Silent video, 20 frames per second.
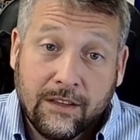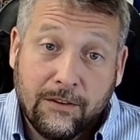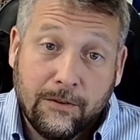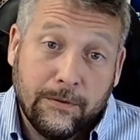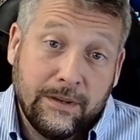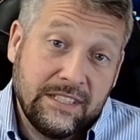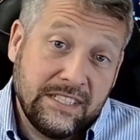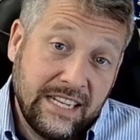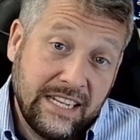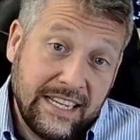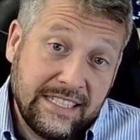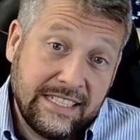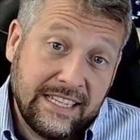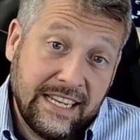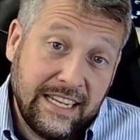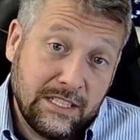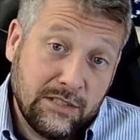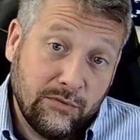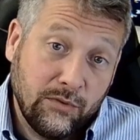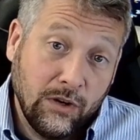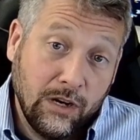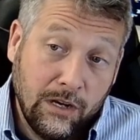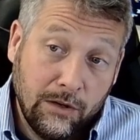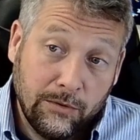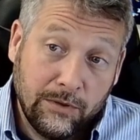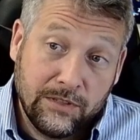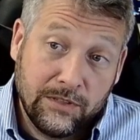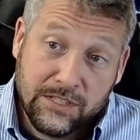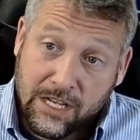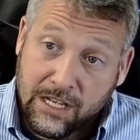the reason I say it's for
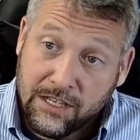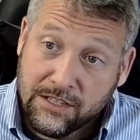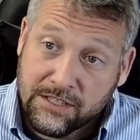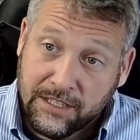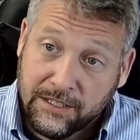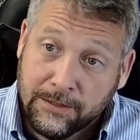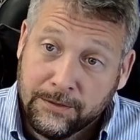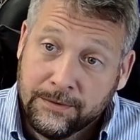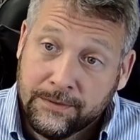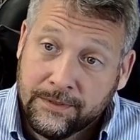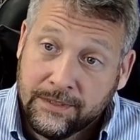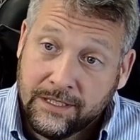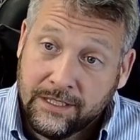owners also